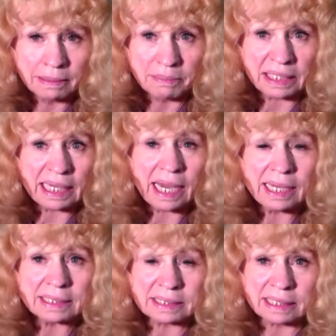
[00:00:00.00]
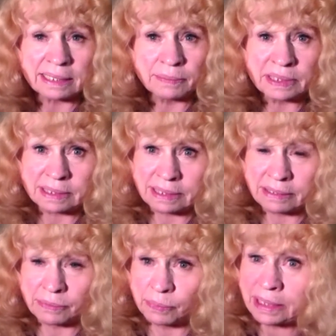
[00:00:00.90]
because it was a
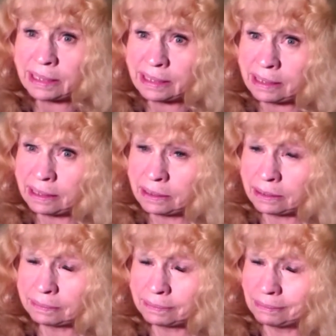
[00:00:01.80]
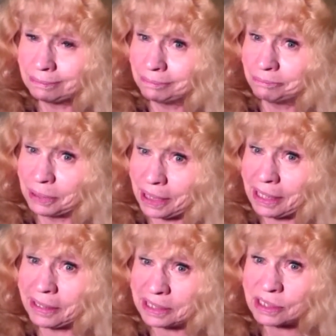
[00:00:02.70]
really
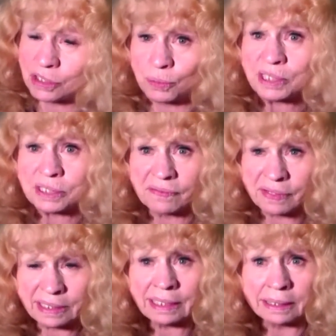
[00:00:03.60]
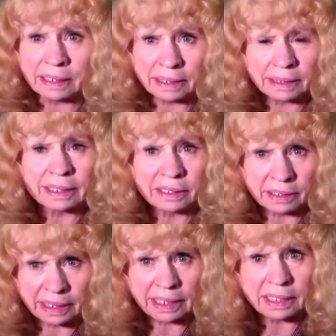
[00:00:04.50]
precarious situation. If they didn't, it could
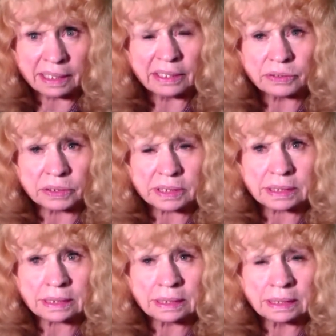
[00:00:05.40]
literally get dangerous.